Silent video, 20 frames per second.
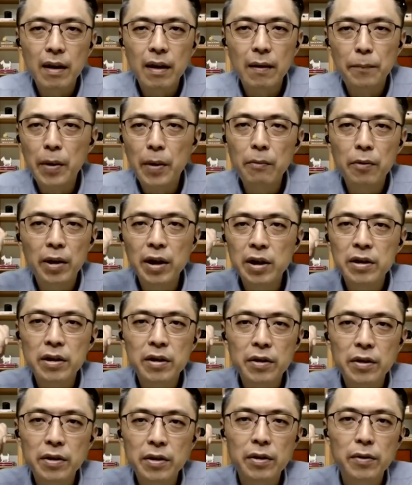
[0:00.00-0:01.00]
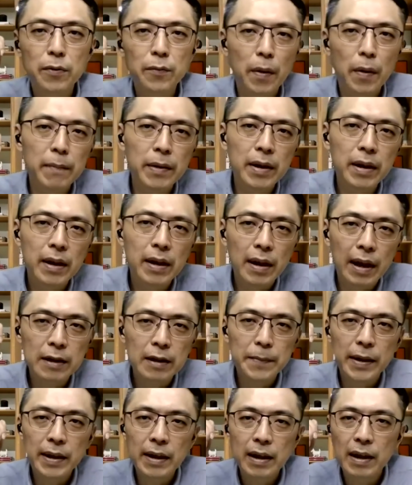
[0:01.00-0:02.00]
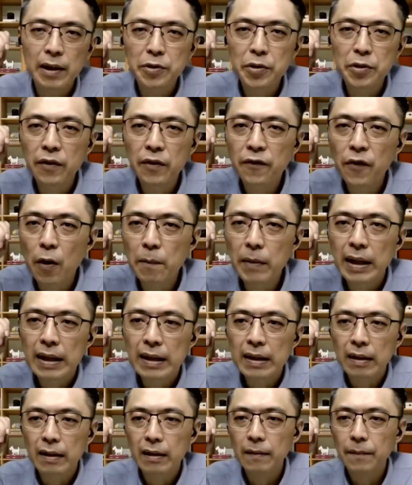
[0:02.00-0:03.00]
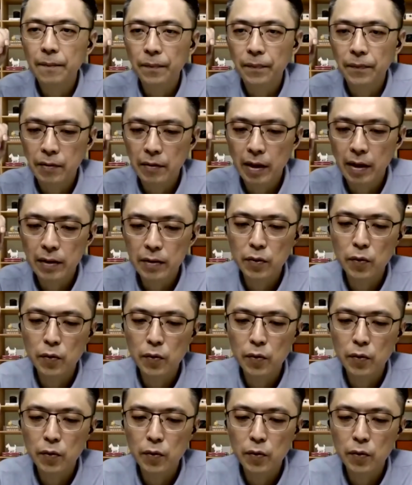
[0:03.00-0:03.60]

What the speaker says: Prime location, you're probably expecting like 3-4 million, right?